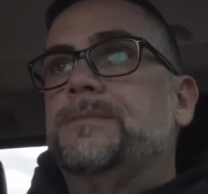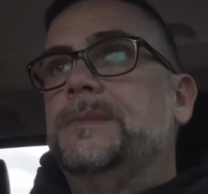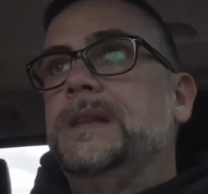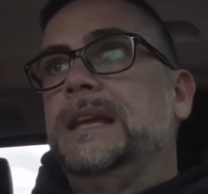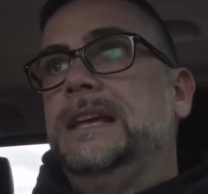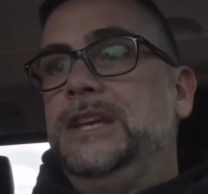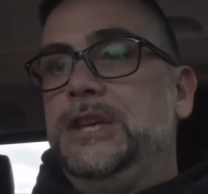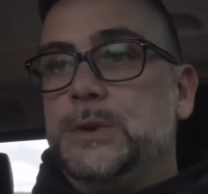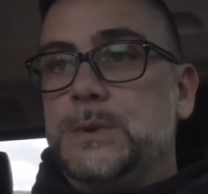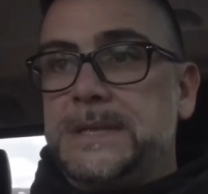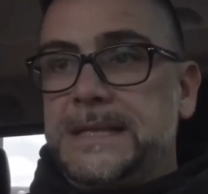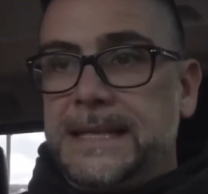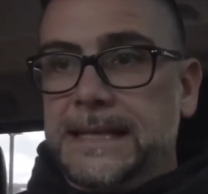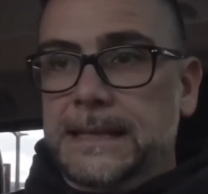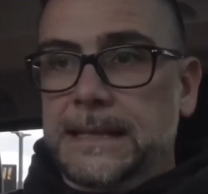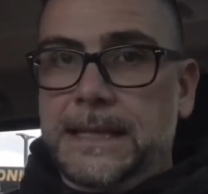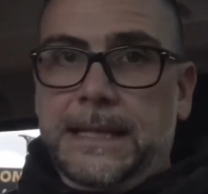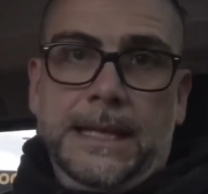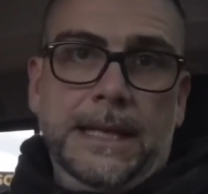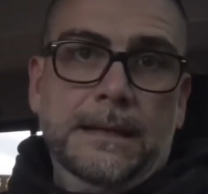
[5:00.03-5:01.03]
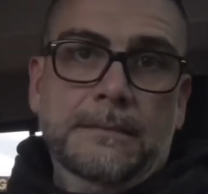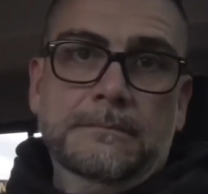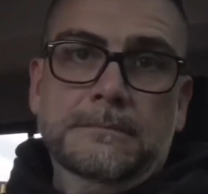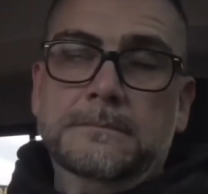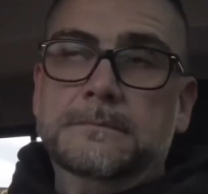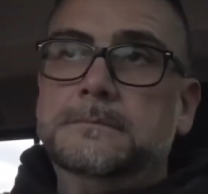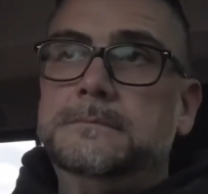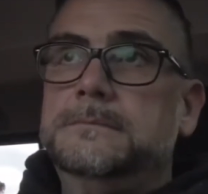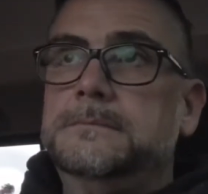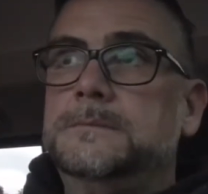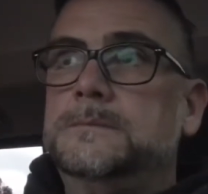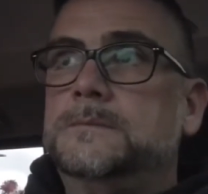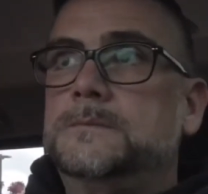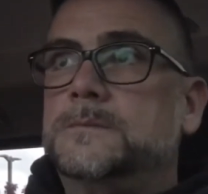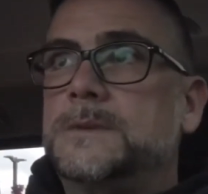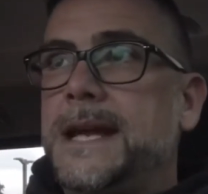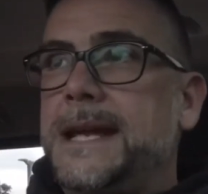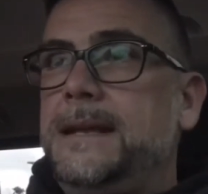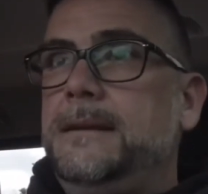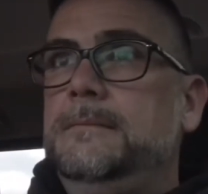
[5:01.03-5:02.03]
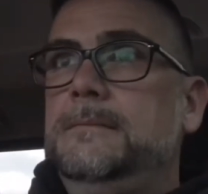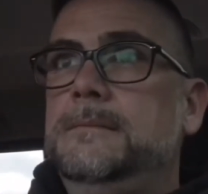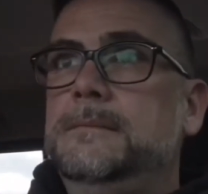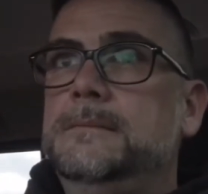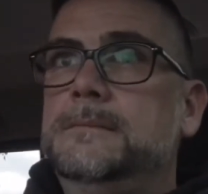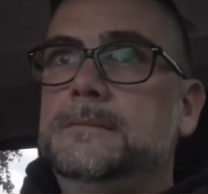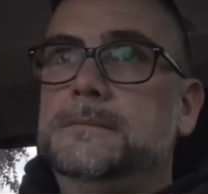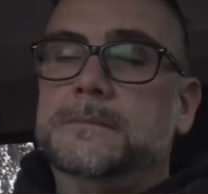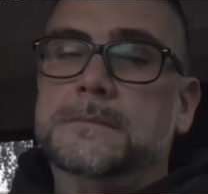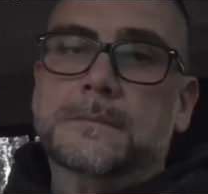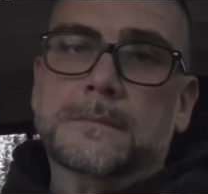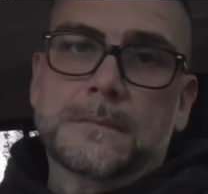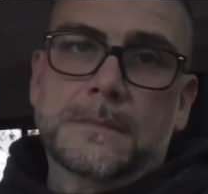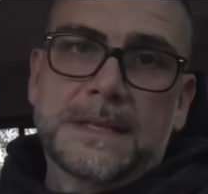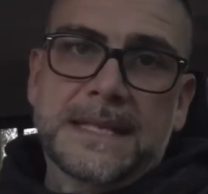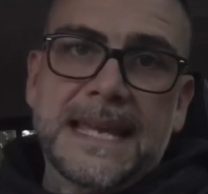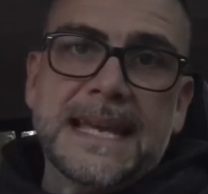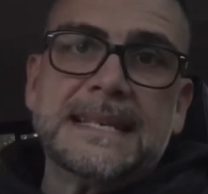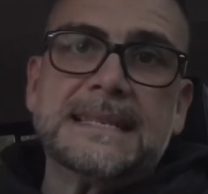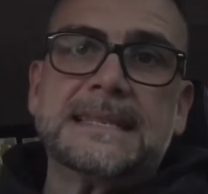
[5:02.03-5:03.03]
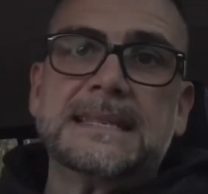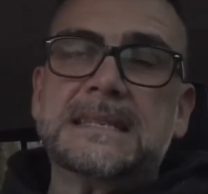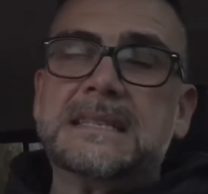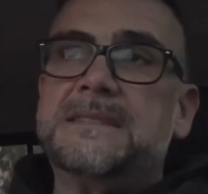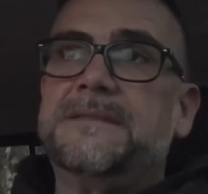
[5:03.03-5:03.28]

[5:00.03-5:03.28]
Utility, right? Yes, it's the